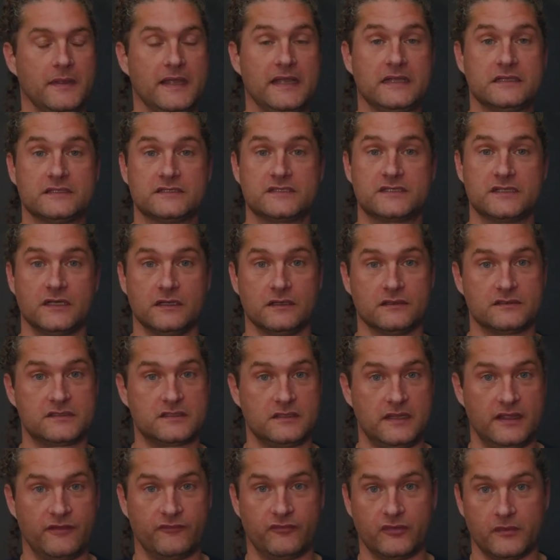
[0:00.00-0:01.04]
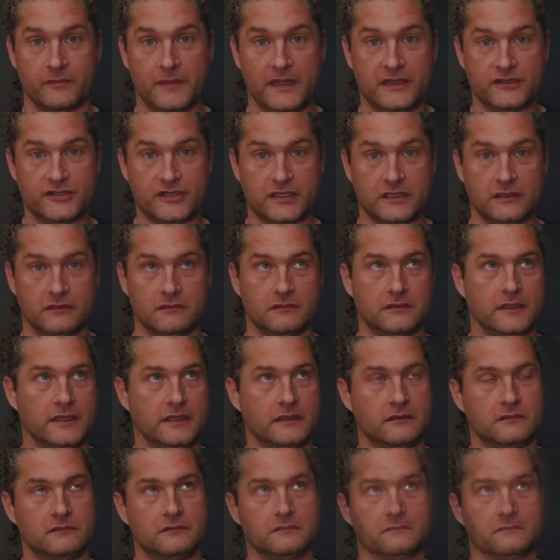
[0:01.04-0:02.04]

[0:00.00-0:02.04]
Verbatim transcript: insert information. Like